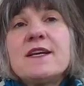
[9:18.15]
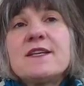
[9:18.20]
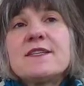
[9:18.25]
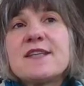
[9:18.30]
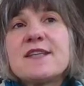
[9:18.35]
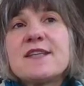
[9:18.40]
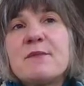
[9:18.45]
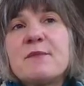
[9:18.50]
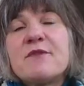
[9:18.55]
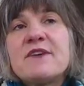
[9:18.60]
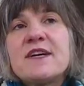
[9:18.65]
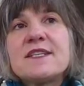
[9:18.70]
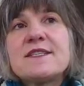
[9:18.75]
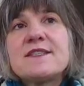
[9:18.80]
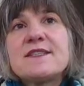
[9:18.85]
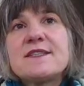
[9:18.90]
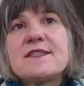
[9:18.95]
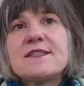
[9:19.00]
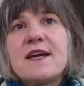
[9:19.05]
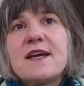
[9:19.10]
some of us
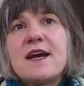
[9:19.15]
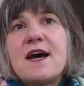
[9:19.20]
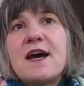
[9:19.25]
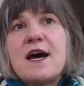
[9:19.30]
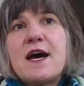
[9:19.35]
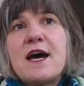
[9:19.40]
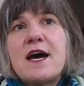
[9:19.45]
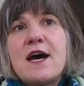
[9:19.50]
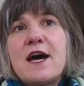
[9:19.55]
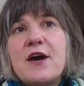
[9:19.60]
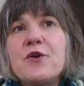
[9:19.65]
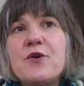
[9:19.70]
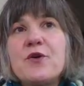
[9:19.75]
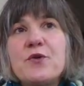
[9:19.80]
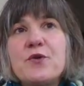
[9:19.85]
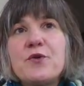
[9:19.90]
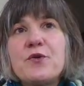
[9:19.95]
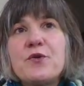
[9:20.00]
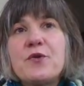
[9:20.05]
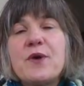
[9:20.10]

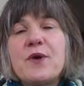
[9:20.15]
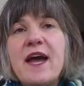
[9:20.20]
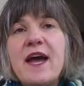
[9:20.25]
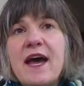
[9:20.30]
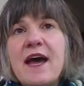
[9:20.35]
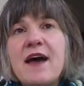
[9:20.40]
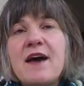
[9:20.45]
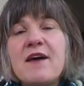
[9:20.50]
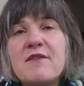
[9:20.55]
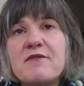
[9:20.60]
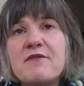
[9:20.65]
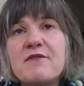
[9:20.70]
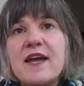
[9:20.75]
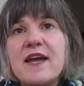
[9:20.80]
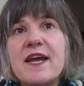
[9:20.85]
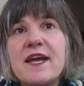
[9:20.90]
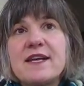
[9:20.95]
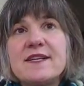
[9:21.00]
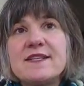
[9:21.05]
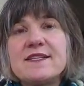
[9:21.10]
who have
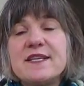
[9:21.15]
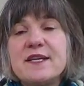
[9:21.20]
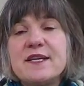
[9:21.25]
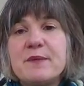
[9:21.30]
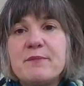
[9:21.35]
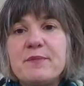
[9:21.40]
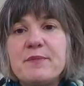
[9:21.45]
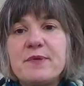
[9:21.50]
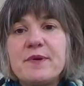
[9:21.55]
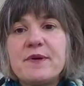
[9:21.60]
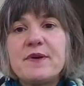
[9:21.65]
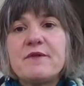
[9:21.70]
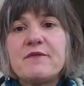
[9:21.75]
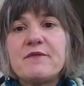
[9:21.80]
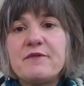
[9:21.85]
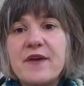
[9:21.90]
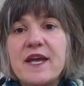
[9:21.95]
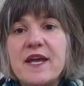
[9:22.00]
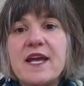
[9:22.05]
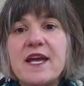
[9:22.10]
a deep
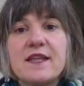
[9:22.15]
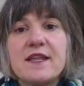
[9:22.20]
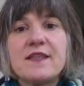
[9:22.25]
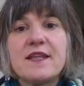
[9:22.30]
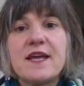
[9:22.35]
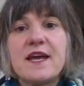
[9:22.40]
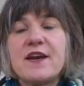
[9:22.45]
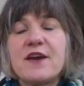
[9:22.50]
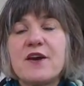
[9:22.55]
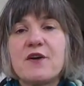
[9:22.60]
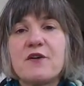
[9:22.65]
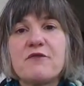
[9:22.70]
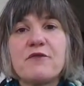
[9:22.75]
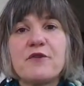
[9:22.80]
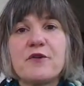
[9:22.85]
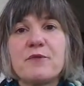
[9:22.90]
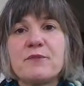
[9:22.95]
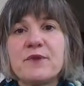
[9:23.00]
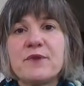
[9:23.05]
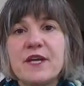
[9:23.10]
faith and are
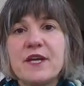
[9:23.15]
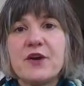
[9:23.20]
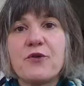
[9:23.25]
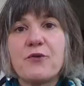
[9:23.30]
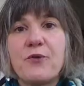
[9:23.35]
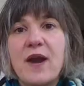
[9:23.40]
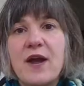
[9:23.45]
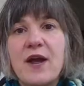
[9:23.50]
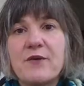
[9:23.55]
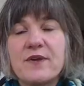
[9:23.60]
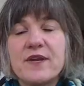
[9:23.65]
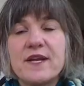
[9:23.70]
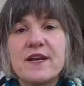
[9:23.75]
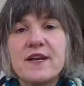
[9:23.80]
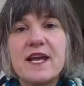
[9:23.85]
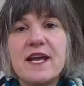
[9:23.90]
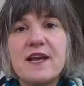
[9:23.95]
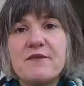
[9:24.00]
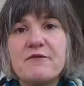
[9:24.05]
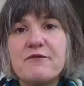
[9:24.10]
firmly grounded
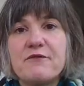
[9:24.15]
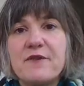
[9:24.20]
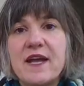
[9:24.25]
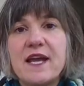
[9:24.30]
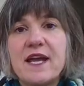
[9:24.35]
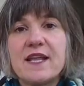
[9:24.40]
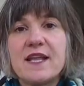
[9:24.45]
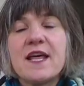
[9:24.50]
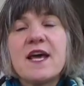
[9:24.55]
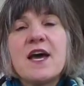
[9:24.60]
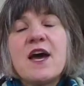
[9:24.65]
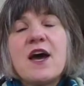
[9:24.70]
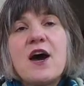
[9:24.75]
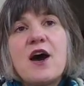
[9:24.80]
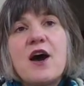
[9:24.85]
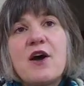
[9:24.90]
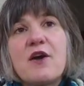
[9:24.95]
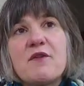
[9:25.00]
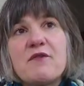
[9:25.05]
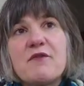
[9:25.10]
in faith
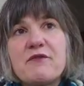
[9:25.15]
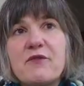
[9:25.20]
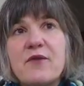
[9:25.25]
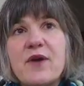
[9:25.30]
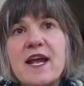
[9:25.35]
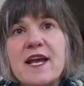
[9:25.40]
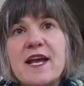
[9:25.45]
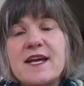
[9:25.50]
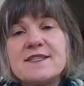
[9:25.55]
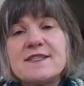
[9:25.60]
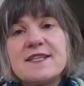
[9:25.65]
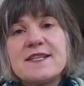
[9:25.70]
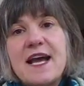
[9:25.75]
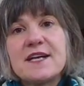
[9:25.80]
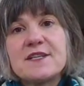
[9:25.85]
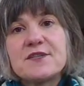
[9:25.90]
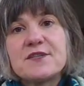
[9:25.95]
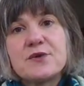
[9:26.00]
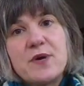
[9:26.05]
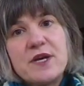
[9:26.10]
are afraid to
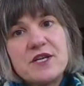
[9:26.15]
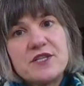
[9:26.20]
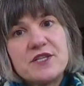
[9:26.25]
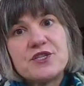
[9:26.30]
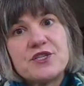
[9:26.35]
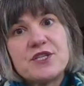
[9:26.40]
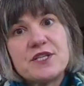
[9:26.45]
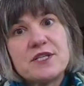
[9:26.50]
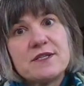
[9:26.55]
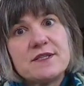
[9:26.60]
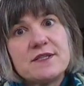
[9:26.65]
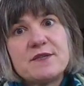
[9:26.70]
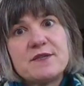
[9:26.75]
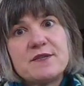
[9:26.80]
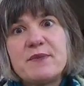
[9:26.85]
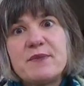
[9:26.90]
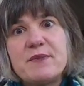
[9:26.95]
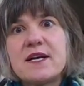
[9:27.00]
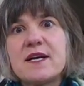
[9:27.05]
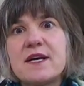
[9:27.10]
ask questions
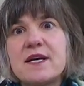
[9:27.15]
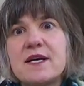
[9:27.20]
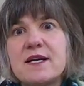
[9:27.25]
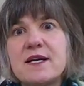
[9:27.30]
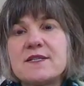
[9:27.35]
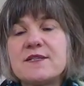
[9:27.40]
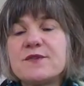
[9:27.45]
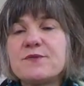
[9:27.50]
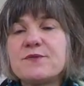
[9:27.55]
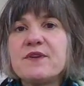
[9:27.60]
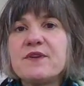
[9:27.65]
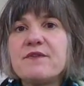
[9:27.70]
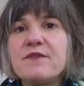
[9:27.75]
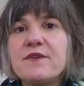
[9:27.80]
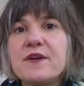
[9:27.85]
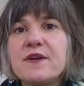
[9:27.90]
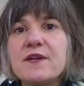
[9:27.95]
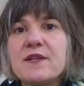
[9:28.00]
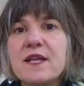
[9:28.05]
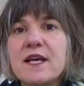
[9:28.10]
because we
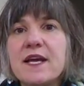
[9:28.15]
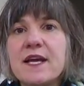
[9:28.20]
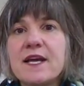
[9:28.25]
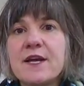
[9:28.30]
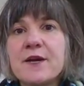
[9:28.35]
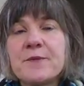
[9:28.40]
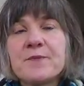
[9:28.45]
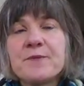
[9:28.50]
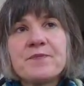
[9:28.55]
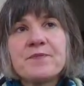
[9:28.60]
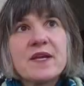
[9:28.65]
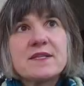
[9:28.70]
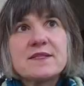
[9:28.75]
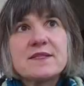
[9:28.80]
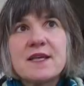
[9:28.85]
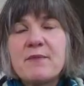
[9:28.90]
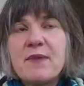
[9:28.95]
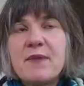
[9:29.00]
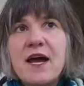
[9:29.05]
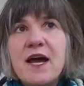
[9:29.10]
feel like
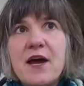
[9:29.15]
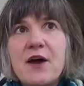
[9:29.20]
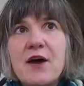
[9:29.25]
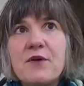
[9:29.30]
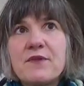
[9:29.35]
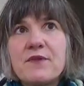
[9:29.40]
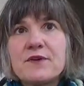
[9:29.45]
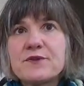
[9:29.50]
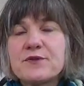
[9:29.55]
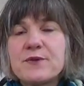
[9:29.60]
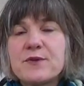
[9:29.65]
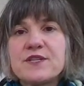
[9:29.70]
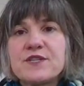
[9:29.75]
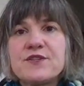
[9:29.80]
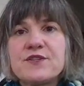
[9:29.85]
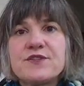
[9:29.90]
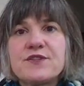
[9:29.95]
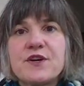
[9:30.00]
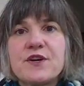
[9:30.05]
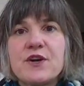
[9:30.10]
somehow those
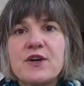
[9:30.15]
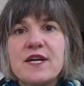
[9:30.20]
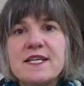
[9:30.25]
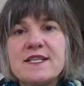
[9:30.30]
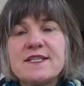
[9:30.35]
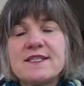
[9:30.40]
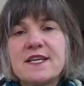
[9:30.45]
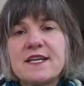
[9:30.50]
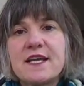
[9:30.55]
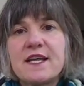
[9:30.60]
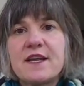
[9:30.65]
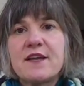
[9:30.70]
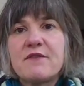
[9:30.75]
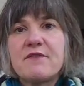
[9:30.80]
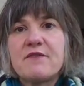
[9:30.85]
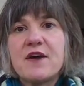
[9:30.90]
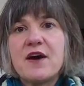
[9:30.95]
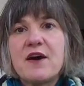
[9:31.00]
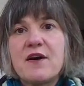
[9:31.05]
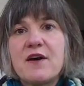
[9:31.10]
questions are indicative
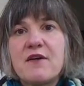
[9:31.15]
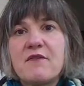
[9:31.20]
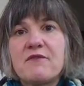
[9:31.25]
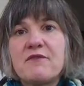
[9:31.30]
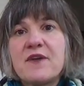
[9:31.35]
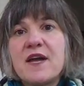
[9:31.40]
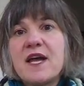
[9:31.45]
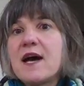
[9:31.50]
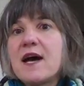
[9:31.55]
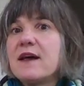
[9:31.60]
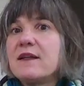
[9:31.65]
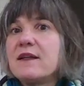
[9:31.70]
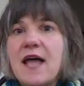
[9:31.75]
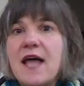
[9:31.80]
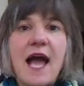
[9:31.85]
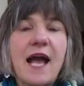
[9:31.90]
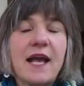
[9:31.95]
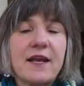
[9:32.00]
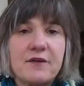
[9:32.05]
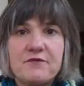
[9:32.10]
of a
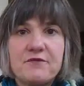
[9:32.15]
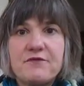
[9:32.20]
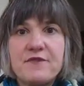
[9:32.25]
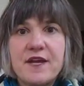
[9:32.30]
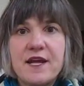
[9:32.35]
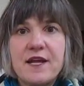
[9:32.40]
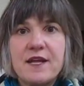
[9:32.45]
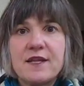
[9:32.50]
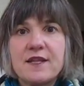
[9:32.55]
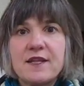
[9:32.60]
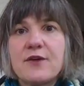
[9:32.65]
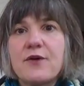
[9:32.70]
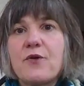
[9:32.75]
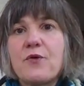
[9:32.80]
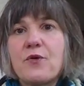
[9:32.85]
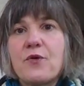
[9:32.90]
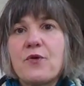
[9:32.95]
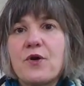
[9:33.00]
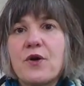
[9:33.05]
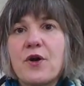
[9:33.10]
lack of faith
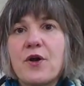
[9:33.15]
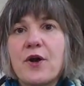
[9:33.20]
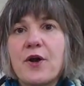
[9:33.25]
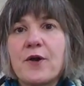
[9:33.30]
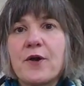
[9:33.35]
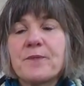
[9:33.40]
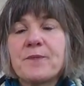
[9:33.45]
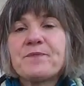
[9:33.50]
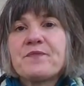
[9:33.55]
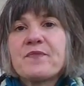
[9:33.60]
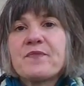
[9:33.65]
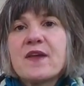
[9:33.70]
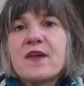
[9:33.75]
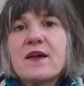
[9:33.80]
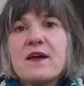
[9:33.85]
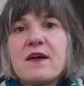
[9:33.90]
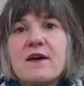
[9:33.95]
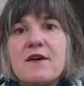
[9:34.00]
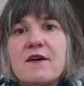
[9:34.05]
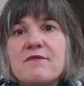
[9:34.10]
or
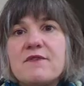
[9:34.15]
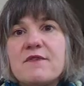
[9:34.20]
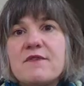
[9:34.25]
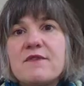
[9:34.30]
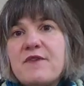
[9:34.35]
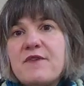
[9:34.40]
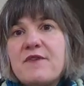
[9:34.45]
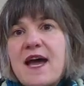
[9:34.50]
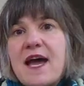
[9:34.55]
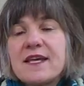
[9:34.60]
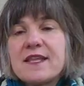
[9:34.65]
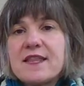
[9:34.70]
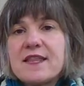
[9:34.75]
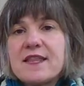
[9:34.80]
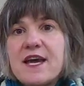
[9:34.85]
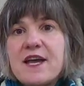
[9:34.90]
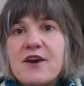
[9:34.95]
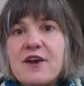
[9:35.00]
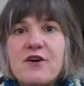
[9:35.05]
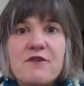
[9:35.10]
of the fact
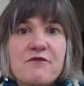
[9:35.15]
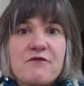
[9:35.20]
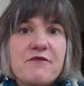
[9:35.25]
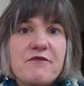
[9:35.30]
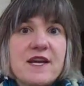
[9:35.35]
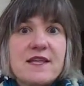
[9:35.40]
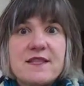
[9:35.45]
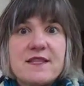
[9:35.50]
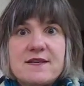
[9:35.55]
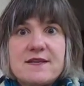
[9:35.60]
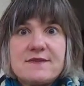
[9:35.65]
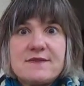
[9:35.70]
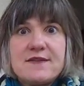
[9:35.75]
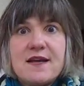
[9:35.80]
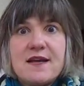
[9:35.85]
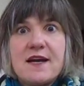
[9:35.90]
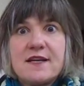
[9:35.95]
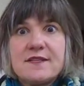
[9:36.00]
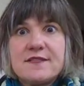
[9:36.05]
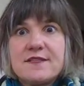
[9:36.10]
that our faith is
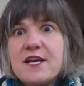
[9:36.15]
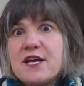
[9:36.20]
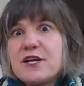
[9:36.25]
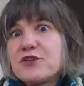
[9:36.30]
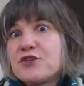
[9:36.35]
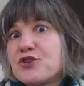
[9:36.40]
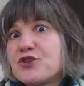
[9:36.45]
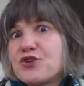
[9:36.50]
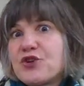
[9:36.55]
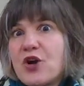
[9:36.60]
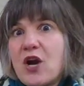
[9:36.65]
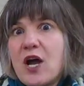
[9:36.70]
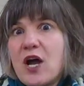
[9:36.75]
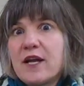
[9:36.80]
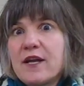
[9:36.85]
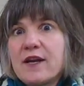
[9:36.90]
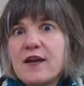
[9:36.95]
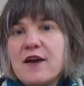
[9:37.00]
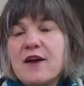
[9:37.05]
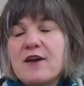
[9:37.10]
not strong
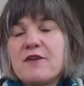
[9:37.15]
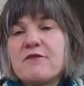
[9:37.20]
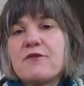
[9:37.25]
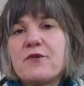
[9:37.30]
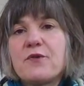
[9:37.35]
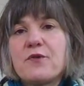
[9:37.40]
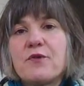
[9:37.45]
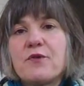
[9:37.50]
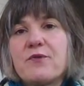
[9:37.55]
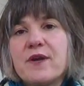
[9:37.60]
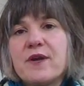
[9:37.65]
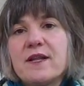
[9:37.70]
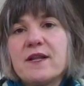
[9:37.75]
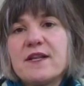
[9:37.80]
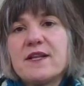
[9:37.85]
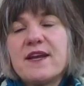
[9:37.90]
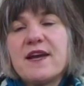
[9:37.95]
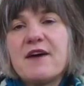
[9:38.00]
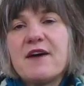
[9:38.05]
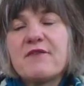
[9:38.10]
enough or real
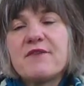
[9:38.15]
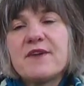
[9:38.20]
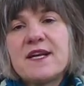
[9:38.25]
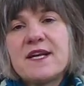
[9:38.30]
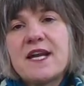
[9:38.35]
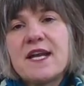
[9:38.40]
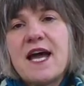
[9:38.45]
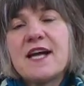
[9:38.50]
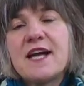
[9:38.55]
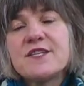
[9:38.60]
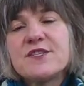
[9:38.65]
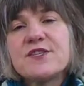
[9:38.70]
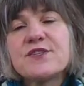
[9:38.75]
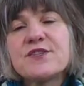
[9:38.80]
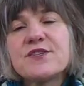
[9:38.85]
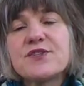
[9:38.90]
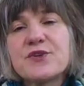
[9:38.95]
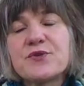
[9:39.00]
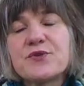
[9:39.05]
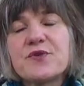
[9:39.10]
enough. And I
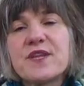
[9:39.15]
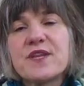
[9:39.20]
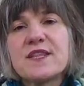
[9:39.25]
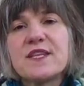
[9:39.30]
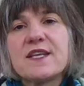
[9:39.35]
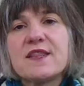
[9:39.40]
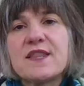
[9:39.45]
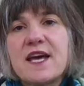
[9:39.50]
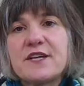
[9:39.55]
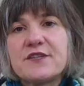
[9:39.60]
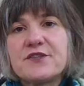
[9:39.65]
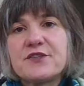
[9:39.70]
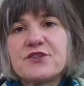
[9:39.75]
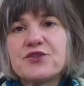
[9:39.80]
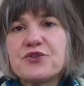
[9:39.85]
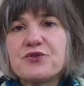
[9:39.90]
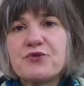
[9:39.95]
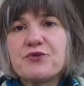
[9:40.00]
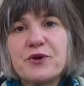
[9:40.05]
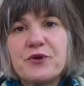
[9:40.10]
just don't think that that's
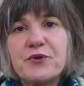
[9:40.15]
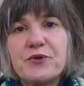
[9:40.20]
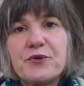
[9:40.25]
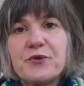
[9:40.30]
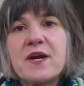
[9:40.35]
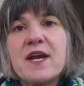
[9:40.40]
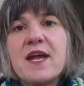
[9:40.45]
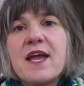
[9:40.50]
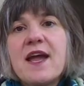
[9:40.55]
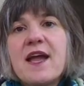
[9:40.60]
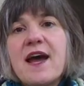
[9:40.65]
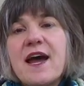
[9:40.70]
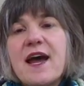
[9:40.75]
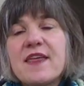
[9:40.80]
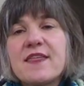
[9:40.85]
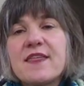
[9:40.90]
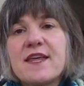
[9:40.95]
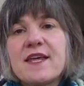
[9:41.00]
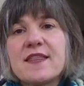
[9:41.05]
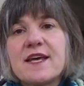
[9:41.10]
true. I
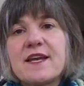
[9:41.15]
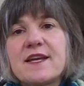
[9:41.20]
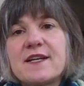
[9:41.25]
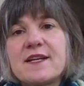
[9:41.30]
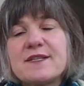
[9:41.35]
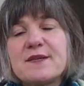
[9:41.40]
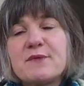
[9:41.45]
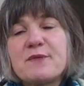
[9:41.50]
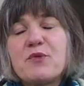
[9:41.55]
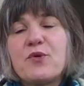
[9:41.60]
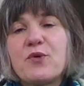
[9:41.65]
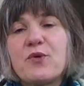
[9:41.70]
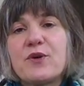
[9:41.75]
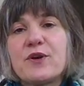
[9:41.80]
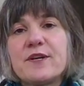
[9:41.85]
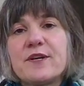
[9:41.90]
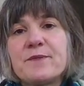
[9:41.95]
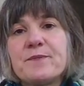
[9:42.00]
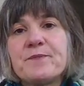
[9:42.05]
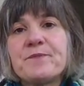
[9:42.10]
think that it's
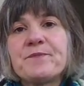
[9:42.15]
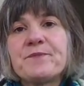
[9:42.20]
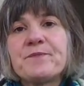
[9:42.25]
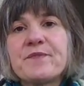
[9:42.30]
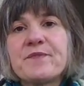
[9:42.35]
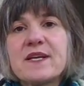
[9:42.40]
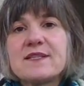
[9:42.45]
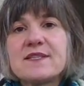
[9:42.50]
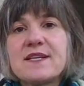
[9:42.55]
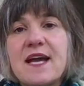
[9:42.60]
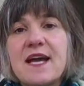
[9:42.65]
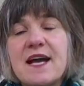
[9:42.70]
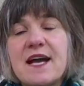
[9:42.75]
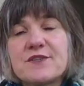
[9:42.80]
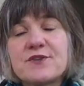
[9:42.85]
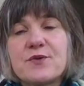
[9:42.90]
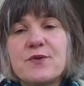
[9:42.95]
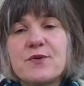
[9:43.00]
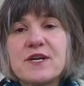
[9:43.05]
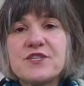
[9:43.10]
important to
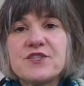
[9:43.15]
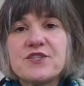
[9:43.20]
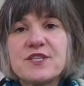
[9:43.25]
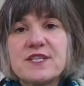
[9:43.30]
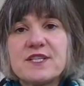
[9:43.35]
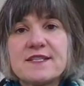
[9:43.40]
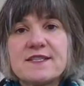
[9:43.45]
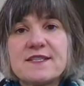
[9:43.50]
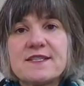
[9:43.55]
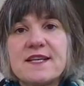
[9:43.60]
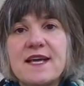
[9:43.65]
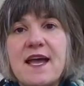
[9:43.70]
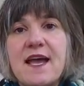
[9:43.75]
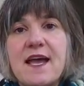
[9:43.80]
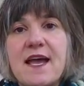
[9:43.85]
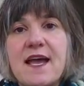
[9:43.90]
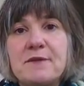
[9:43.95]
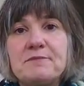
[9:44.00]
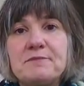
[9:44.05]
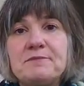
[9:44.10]
ask questions
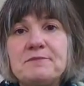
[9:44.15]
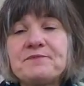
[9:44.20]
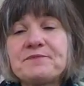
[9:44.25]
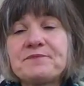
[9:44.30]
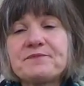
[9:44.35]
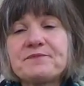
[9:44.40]
and